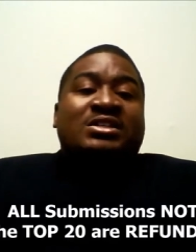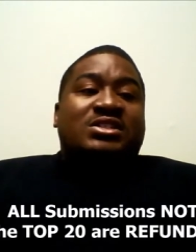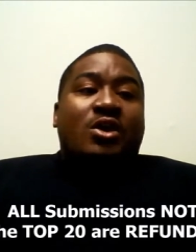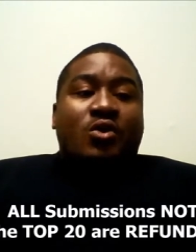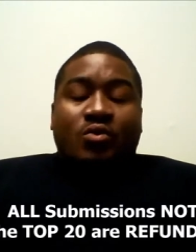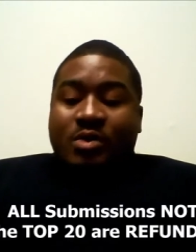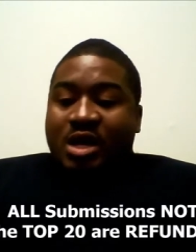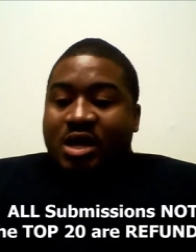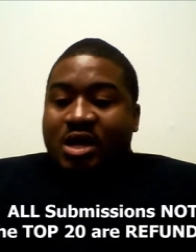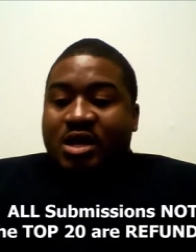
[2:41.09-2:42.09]
So
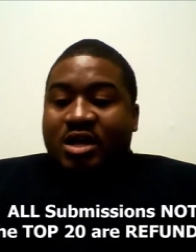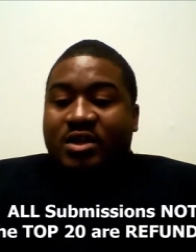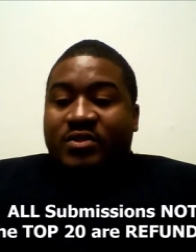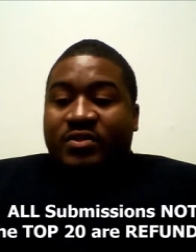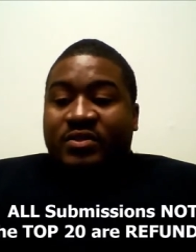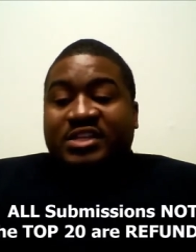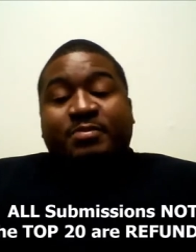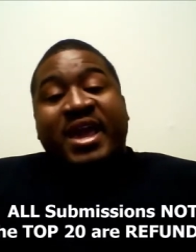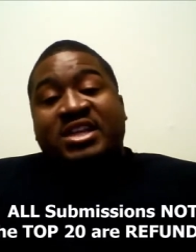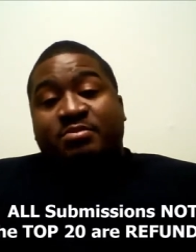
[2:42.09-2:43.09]
uh, this
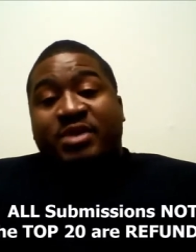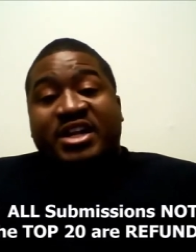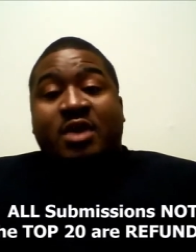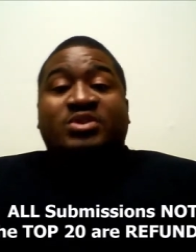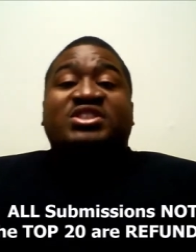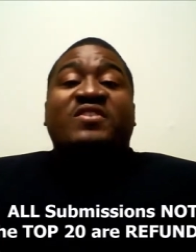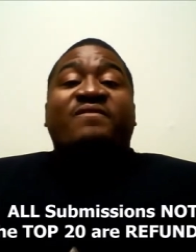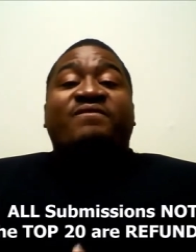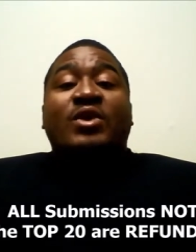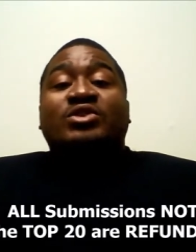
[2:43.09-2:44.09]
past Monday was the
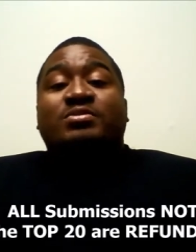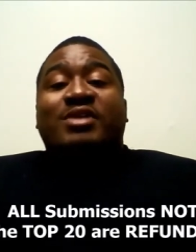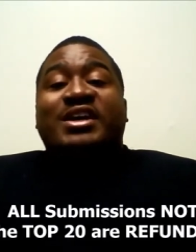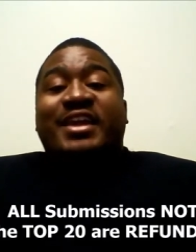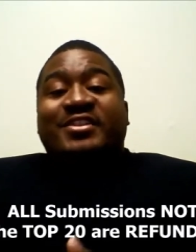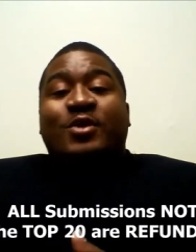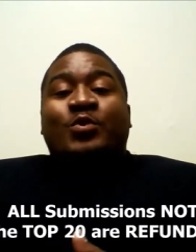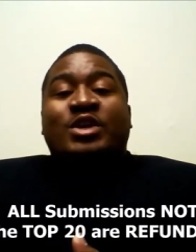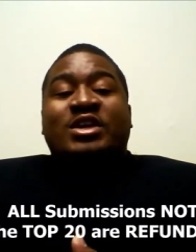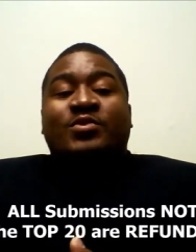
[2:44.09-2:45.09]
first Monday that
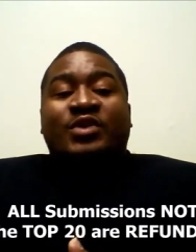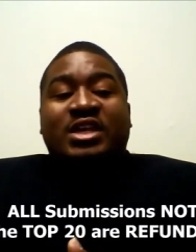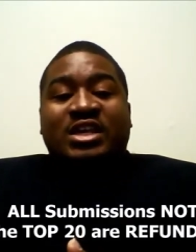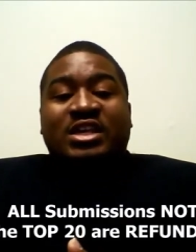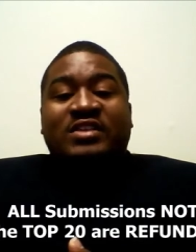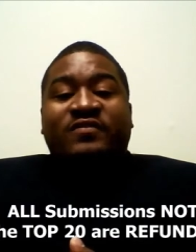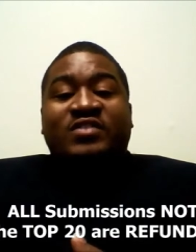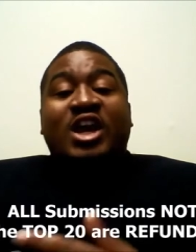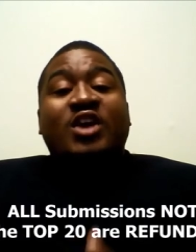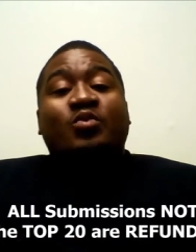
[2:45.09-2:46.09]
we we
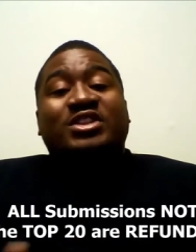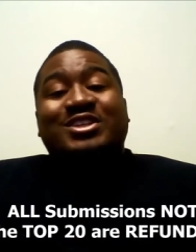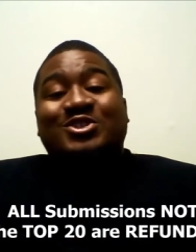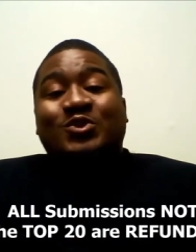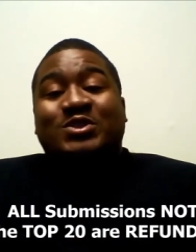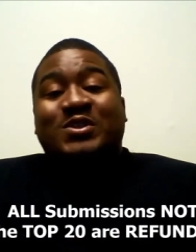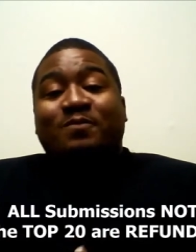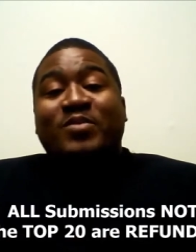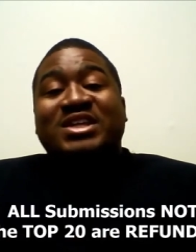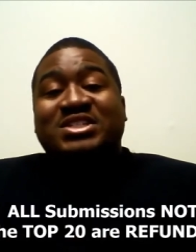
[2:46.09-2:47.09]
done with this new
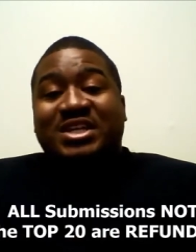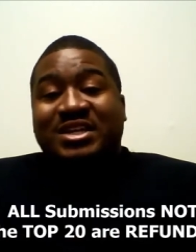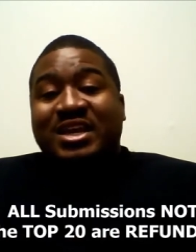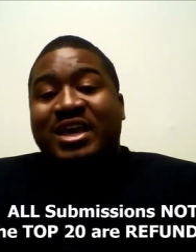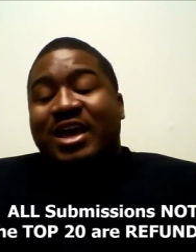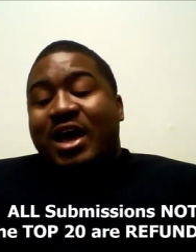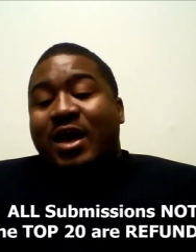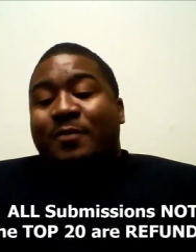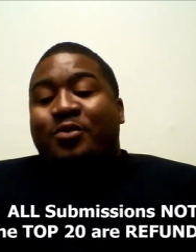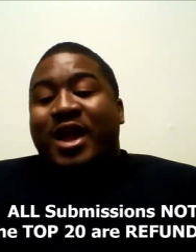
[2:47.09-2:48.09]
submission
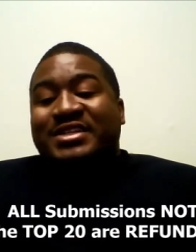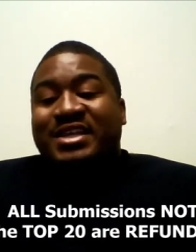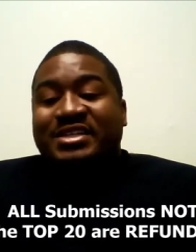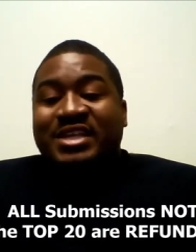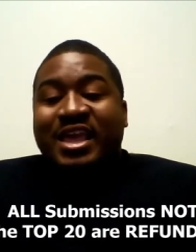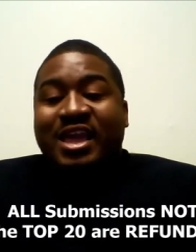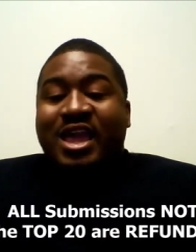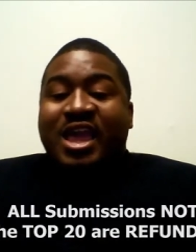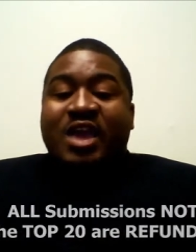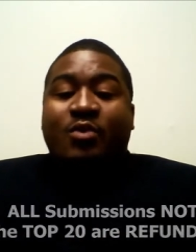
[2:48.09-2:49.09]
uh, process,
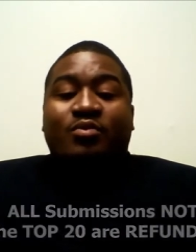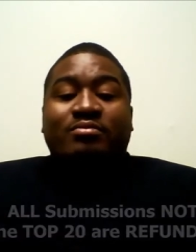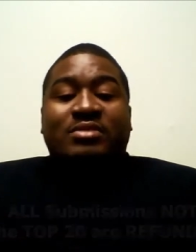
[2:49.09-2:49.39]
and